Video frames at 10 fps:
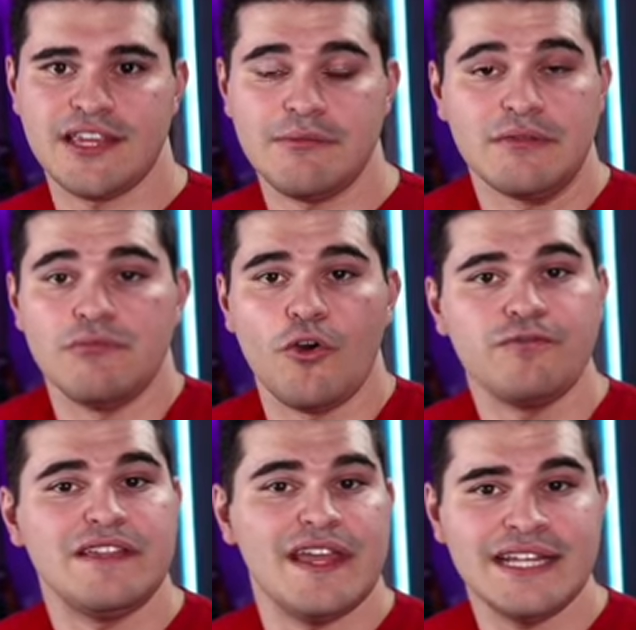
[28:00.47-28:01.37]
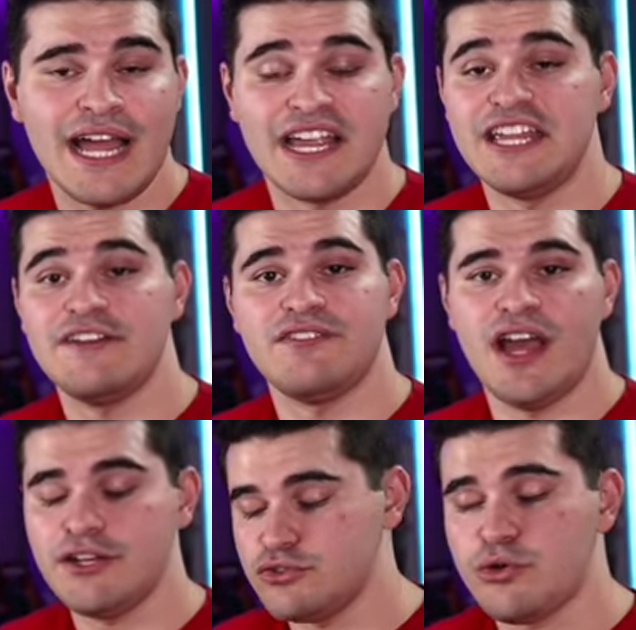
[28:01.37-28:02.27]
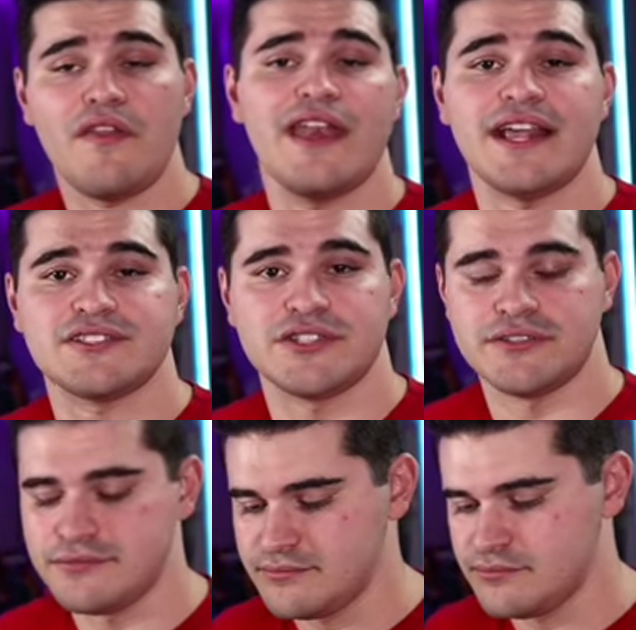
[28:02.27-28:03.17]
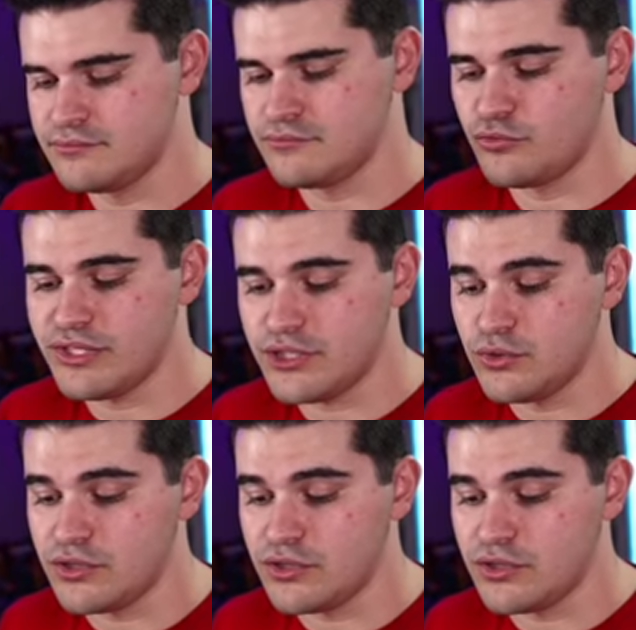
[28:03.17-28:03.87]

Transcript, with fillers: them, and hopefully they die. If not, you'll do it on the next turn really cool